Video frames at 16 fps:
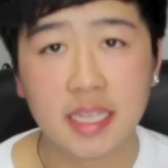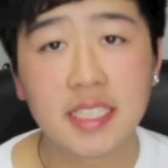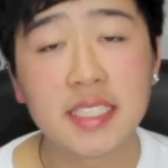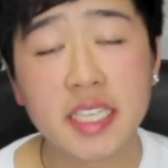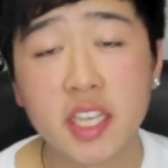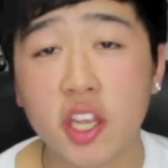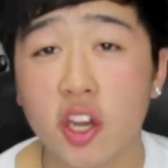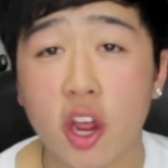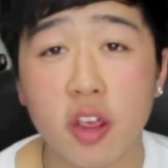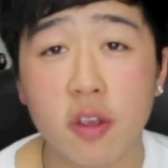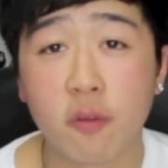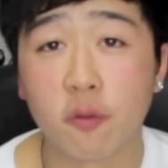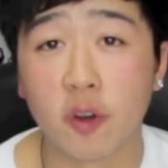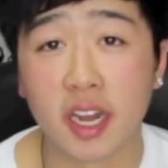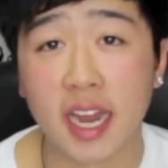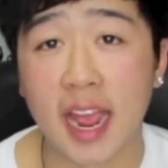Next thing you know, your
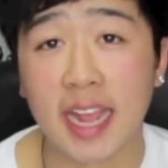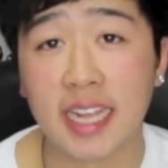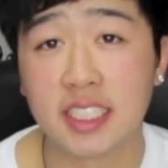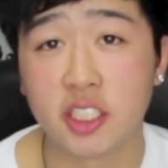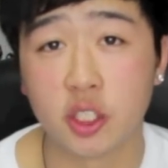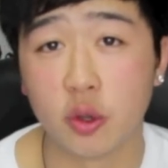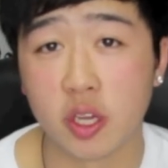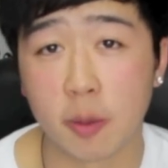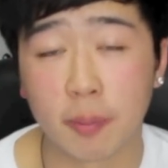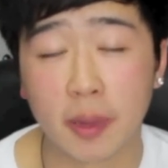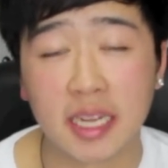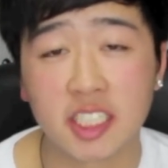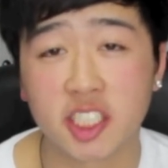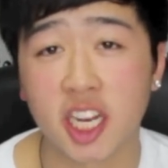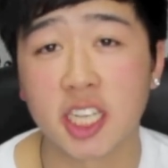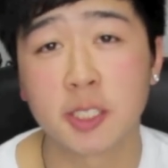friend hates you and you're
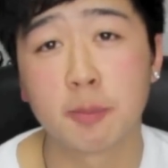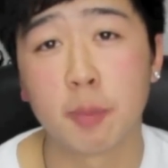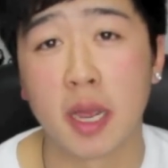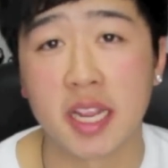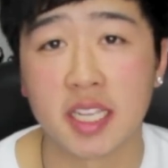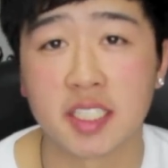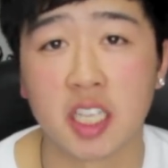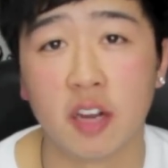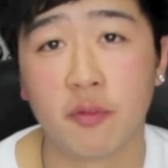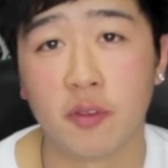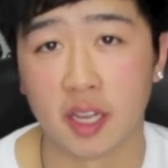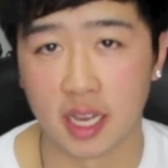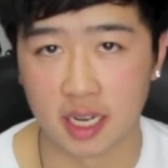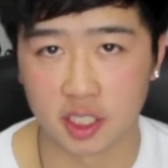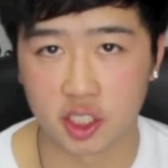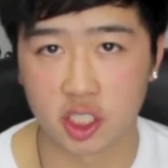playing chess by yourself at
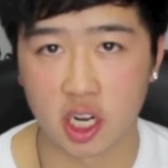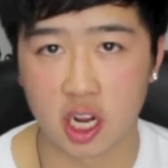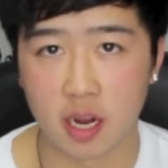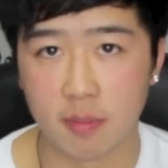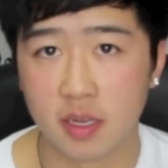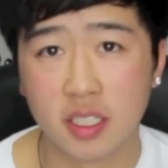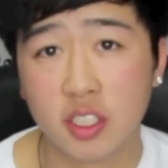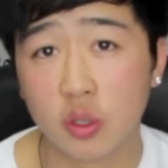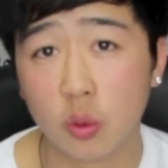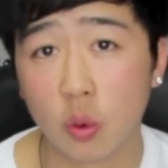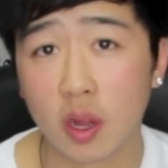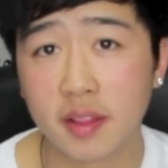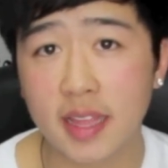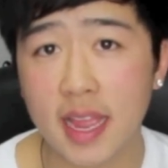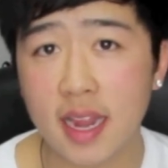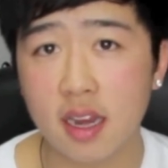lunchtime. Do you
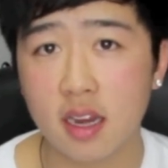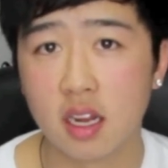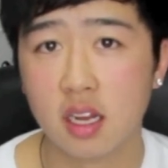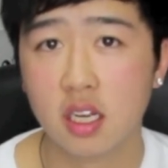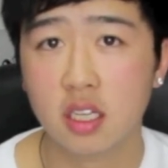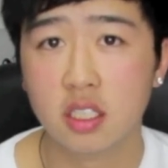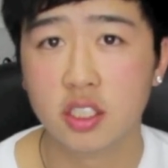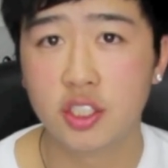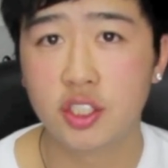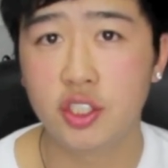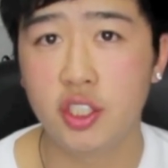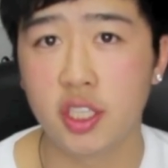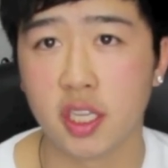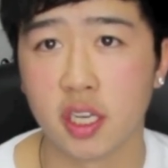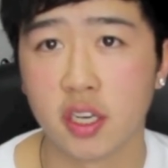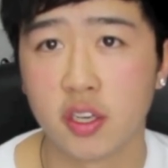want that?
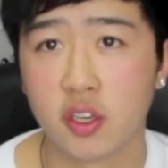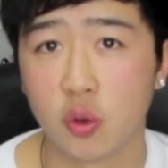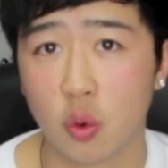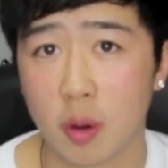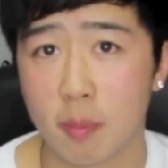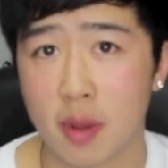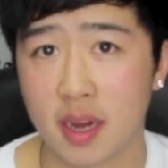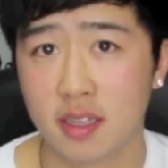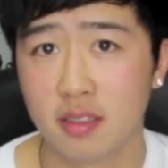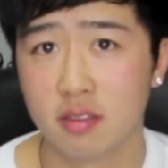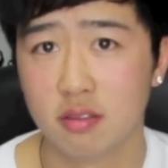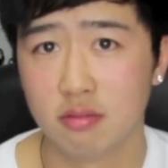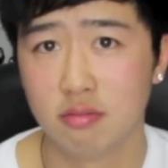Shit. Do you want my...